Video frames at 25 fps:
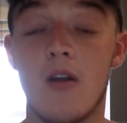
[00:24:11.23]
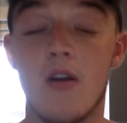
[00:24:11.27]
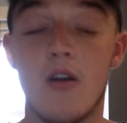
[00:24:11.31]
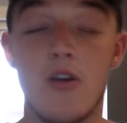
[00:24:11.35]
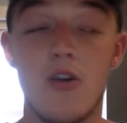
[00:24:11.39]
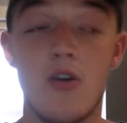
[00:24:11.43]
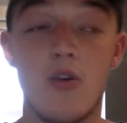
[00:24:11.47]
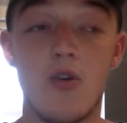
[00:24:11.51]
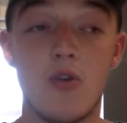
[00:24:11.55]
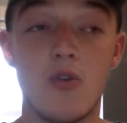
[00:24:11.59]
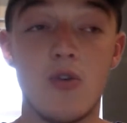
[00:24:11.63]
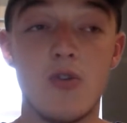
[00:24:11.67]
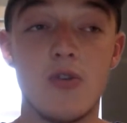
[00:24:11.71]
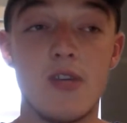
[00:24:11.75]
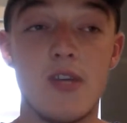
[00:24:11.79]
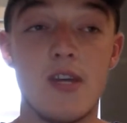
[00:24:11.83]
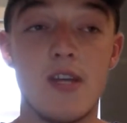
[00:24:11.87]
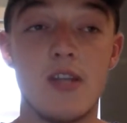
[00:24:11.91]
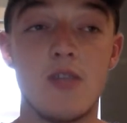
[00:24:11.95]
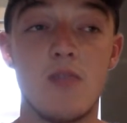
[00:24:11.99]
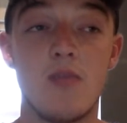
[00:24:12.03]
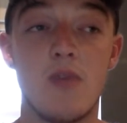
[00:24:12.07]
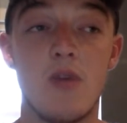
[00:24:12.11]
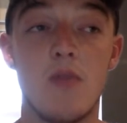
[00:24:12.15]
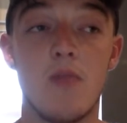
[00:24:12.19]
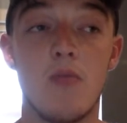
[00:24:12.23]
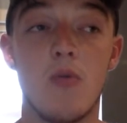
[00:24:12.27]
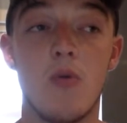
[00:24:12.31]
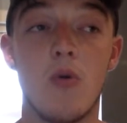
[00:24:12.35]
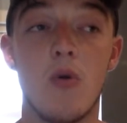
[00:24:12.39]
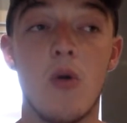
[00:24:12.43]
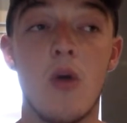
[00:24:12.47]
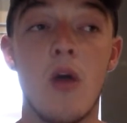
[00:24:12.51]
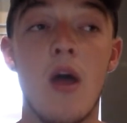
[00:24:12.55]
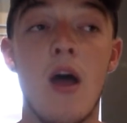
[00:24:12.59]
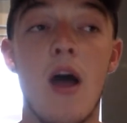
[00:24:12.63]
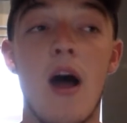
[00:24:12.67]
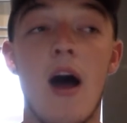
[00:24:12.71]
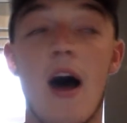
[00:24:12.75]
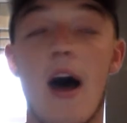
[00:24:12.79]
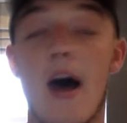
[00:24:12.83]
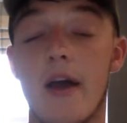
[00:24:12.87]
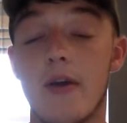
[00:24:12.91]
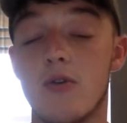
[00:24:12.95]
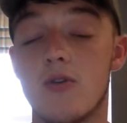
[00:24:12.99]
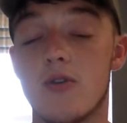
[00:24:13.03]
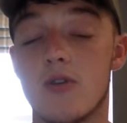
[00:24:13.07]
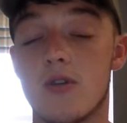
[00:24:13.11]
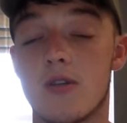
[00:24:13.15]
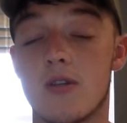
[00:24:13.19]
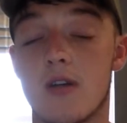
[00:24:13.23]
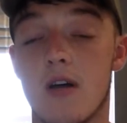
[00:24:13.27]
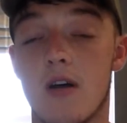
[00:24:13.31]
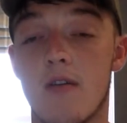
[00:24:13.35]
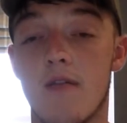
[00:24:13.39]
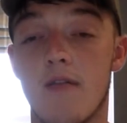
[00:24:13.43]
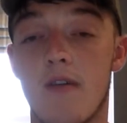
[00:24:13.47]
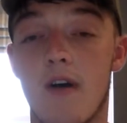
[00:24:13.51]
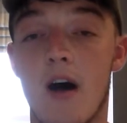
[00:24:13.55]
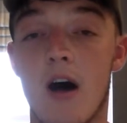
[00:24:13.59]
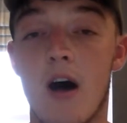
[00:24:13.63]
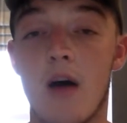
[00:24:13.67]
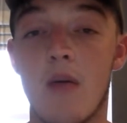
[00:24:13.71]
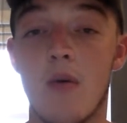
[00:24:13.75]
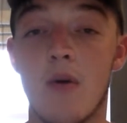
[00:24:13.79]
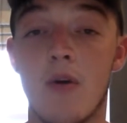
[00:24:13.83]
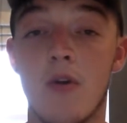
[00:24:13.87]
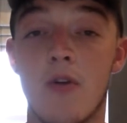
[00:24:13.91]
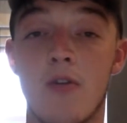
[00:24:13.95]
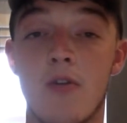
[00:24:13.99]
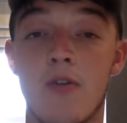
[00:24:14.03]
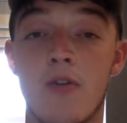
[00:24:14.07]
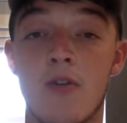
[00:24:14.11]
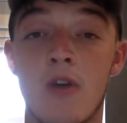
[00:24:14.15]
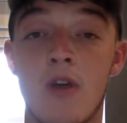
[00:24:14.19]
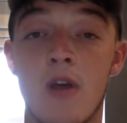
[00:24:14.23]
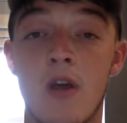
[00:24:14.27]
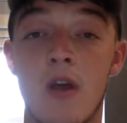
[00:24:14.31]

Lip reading: you can say to people, I used to self-harm and